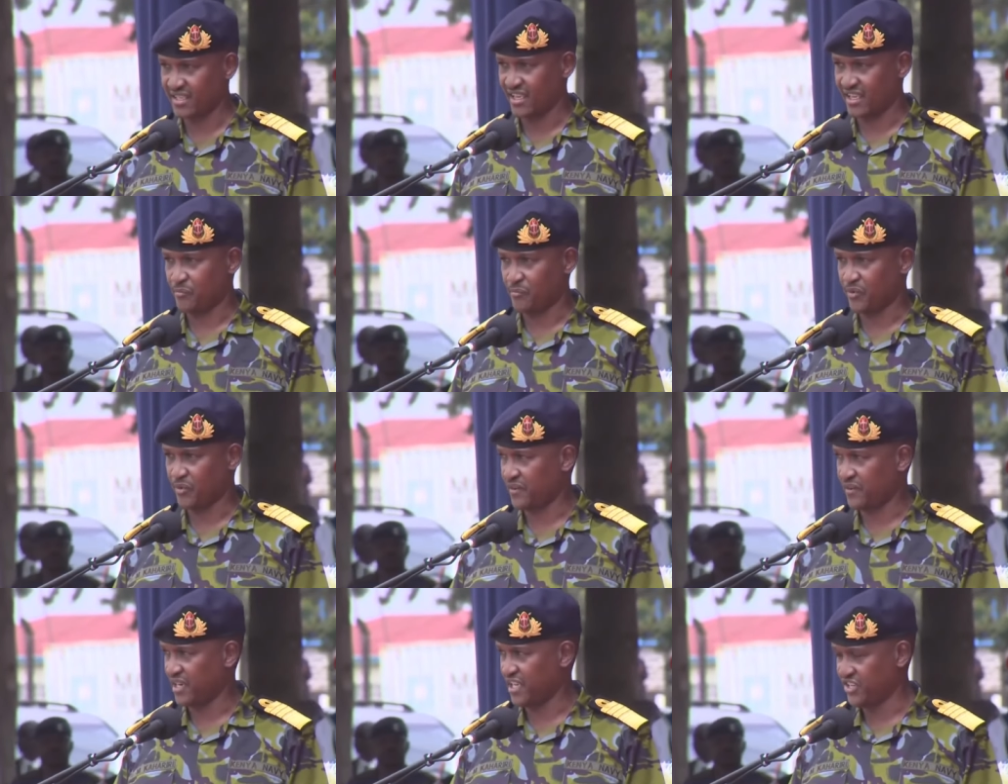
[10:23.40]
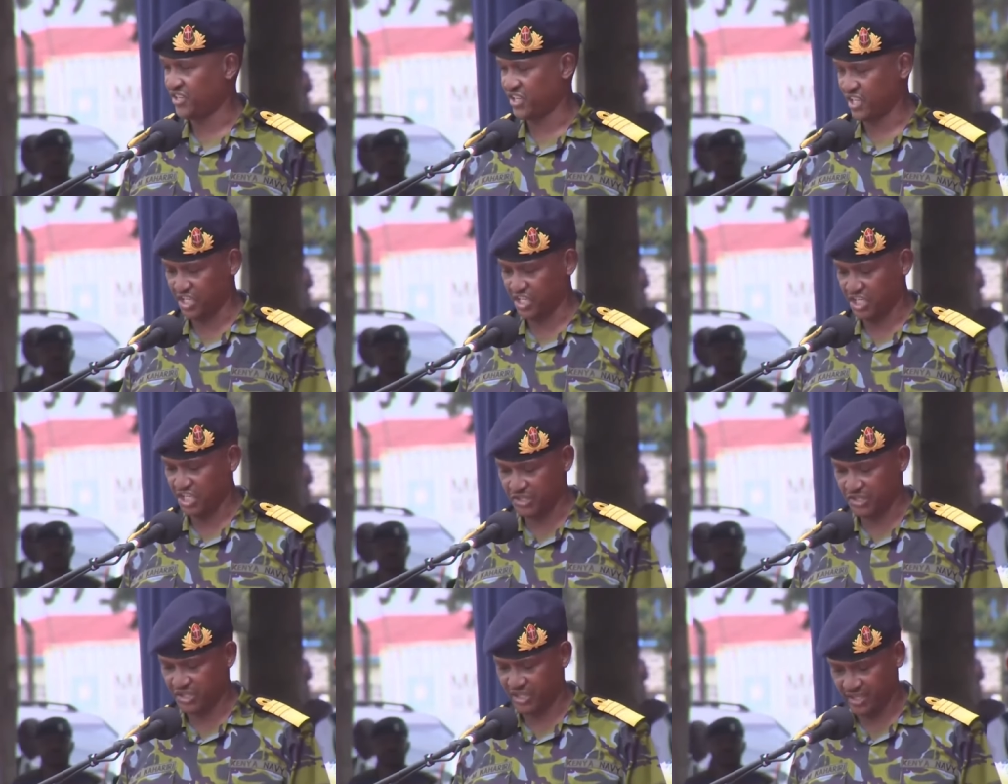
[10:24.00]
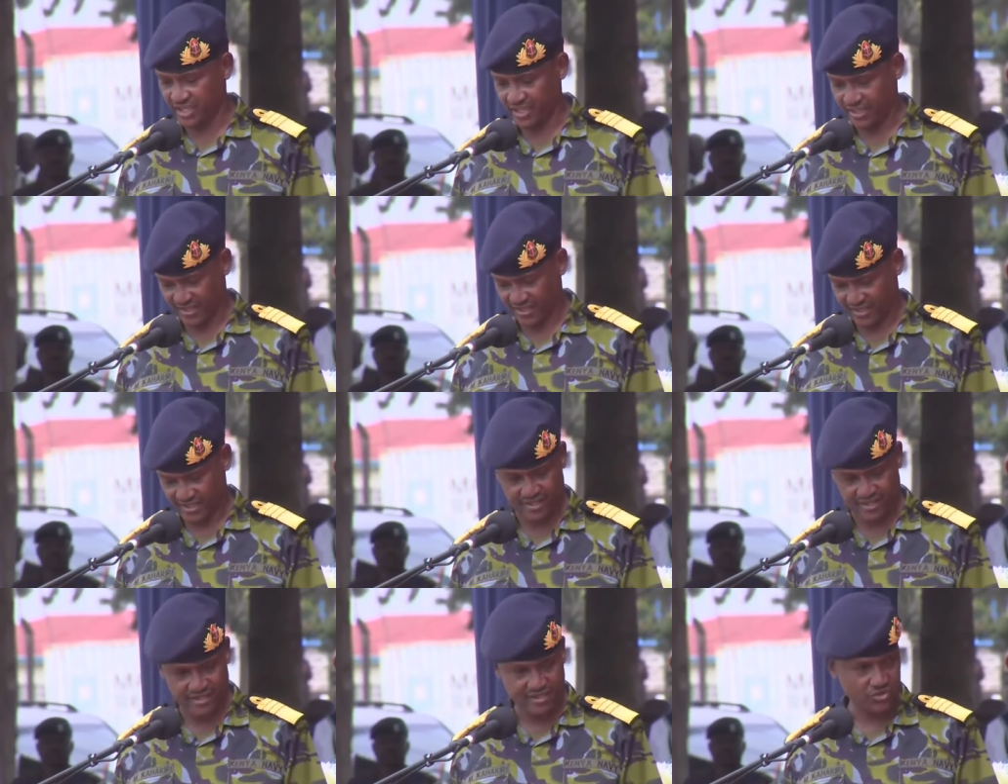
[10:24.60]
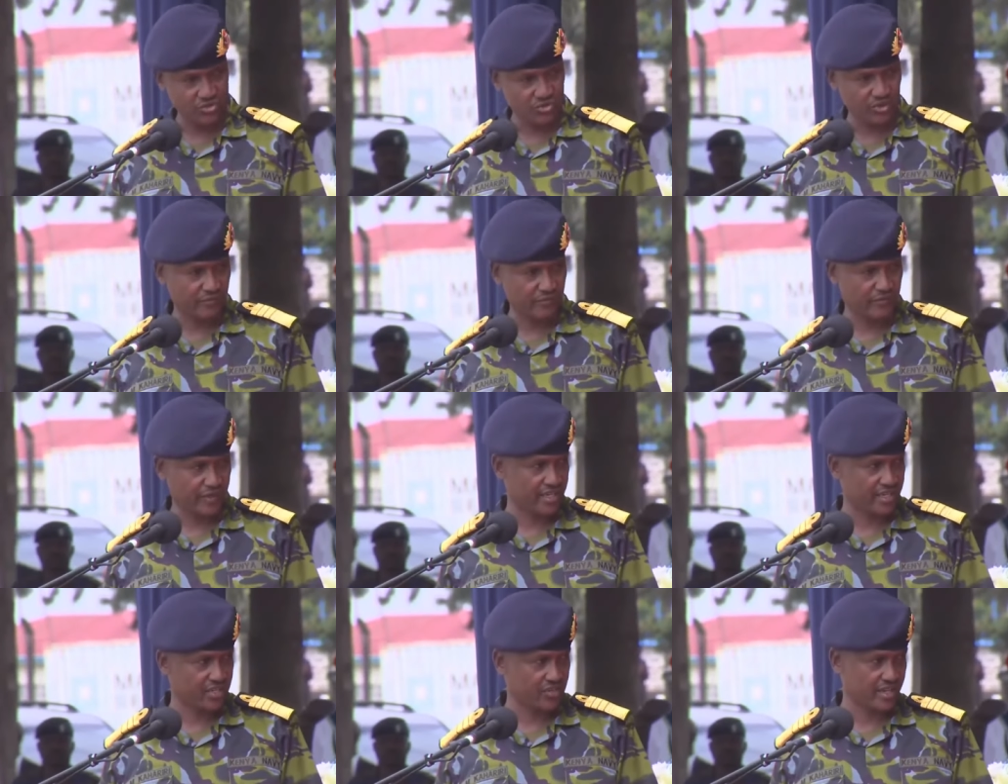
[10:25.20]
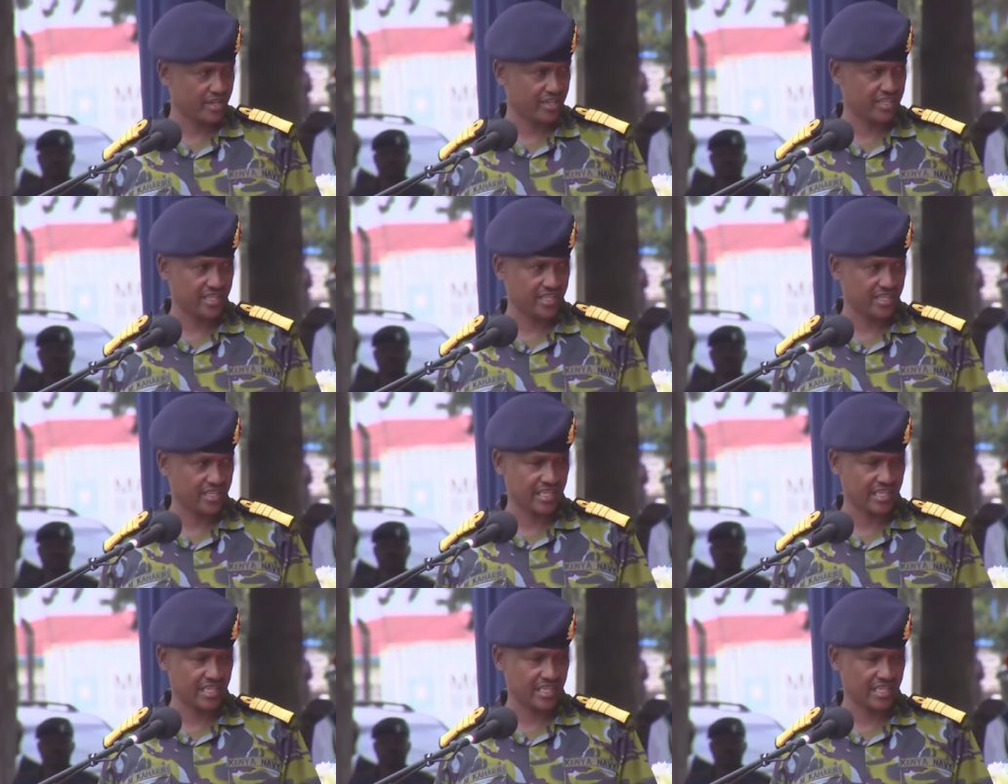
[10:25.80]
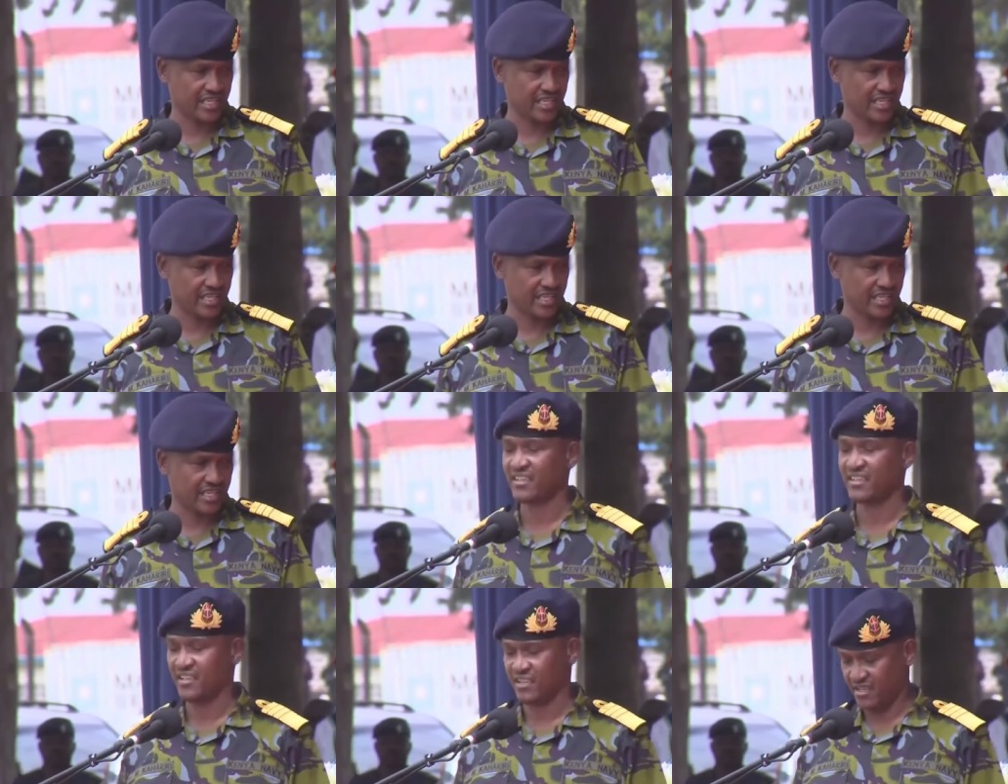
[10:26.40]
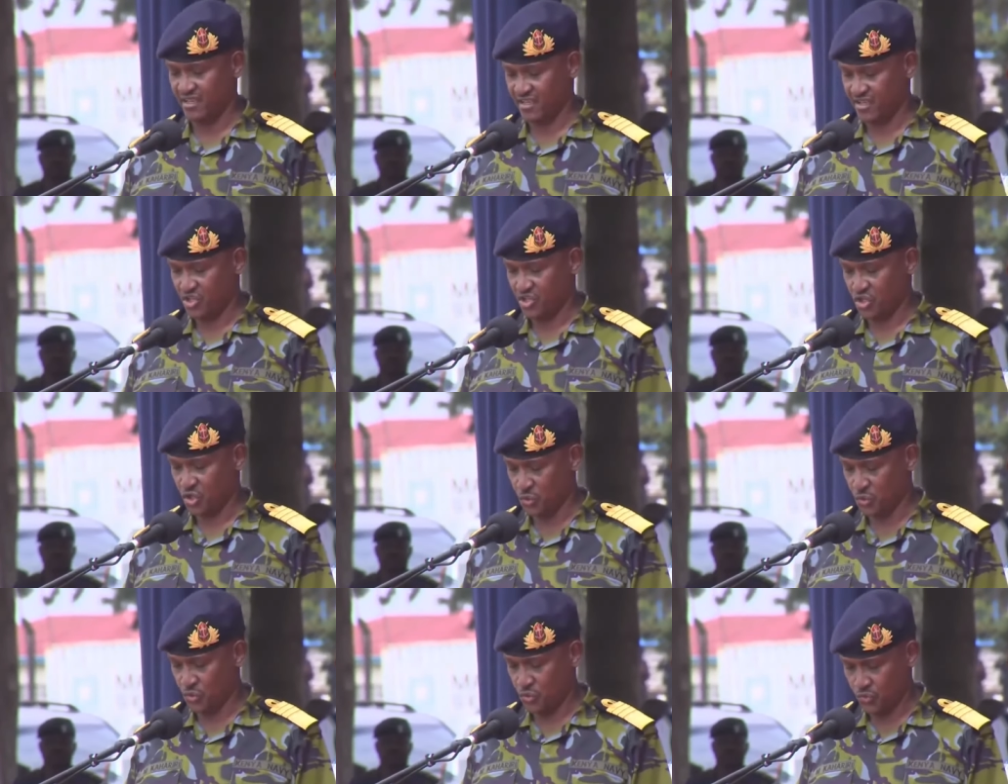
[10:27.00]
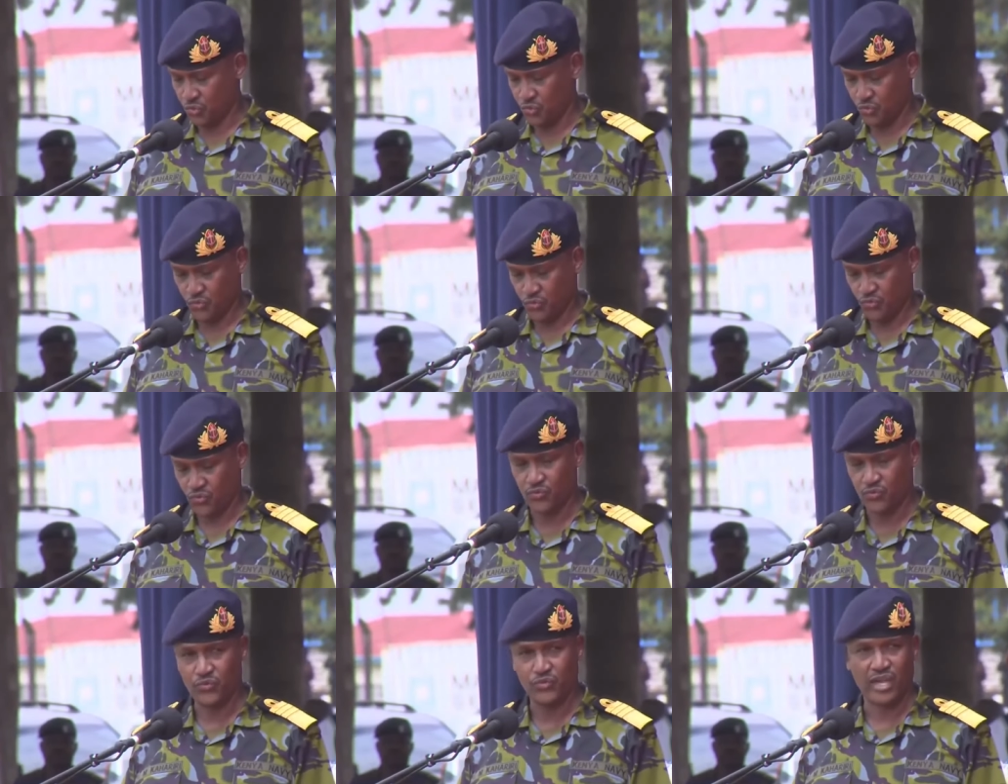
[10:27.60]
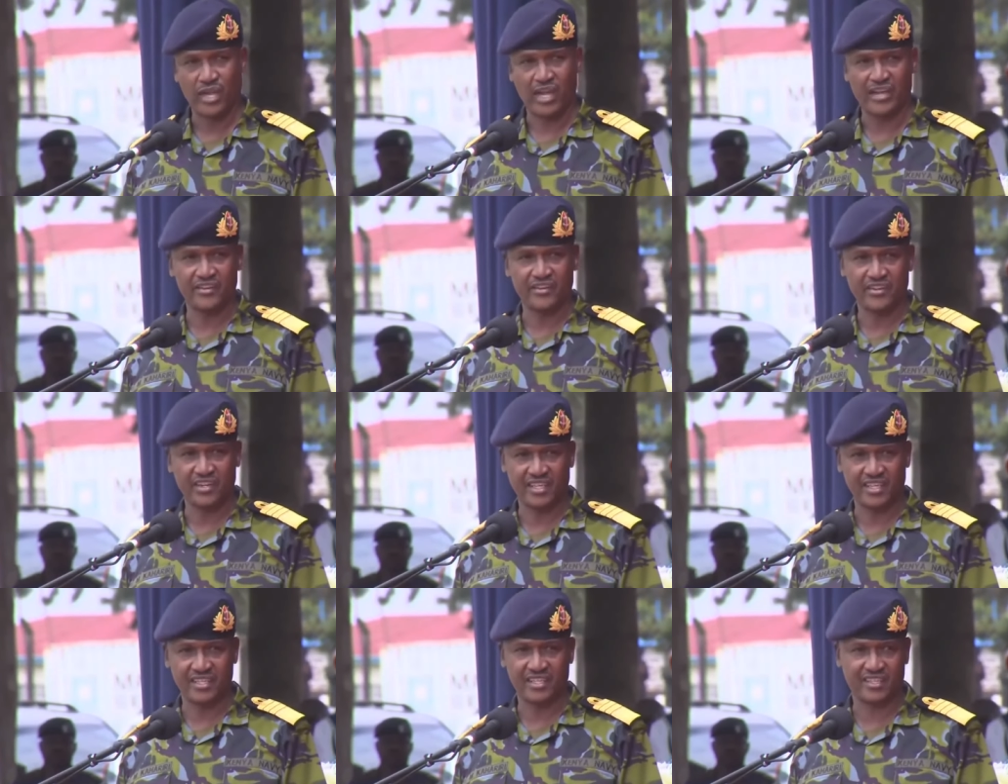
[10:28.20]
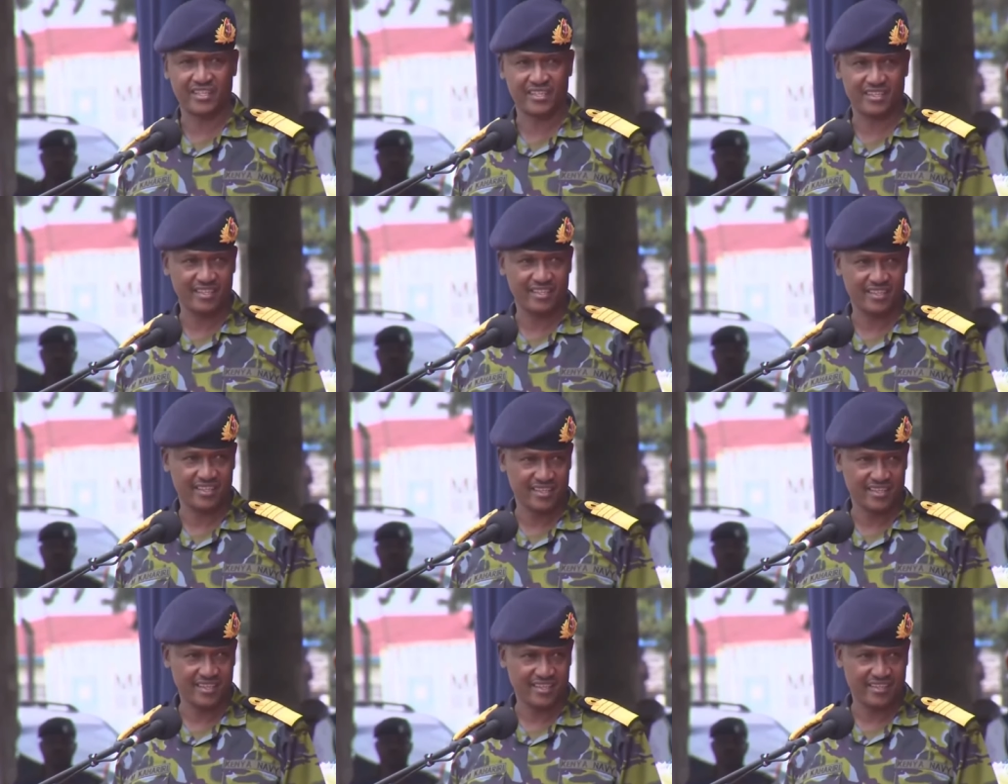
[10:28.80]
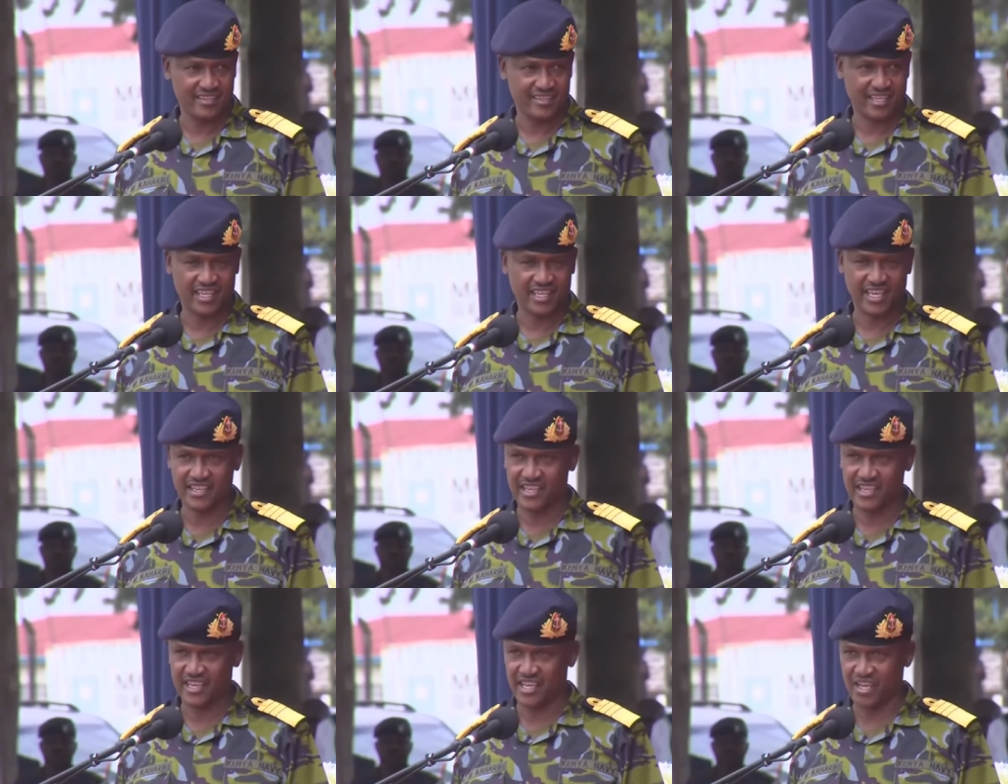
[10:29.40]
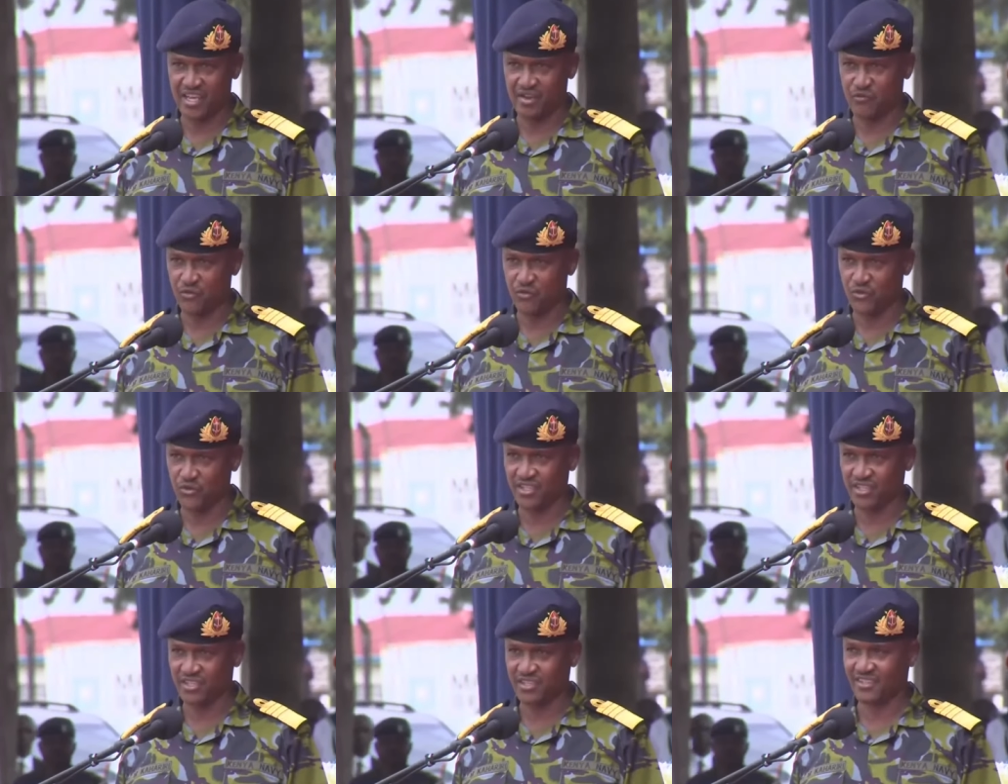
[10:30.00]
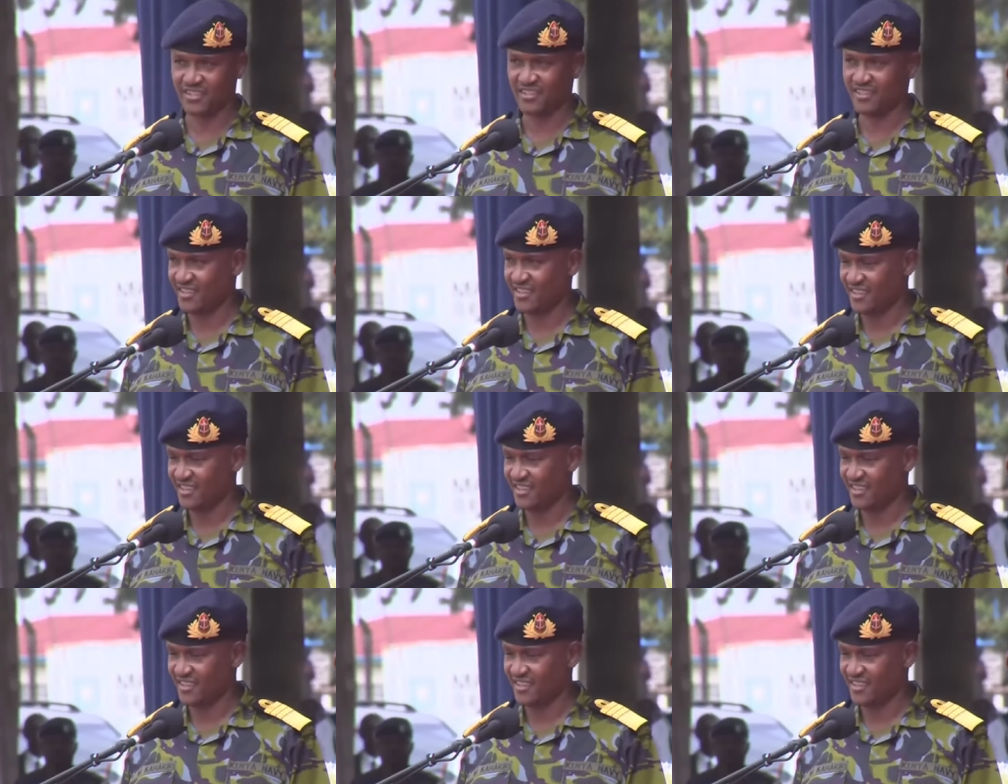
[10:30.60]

privilege, and duty to invite Your Excellency to address the Kenya Air Force